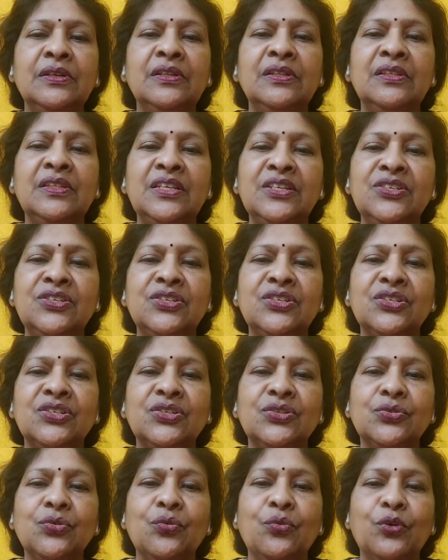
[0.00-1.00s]
This
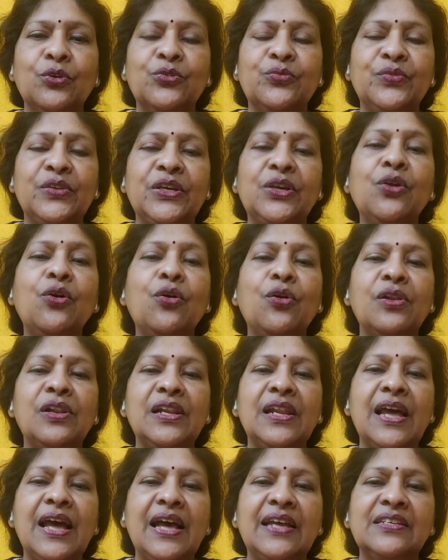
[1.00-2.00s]
is what we
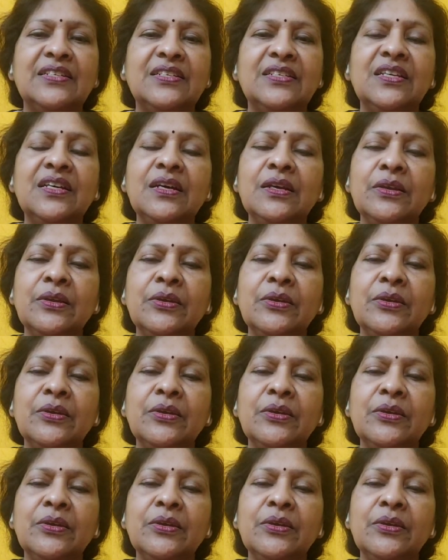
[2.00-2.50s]
call as the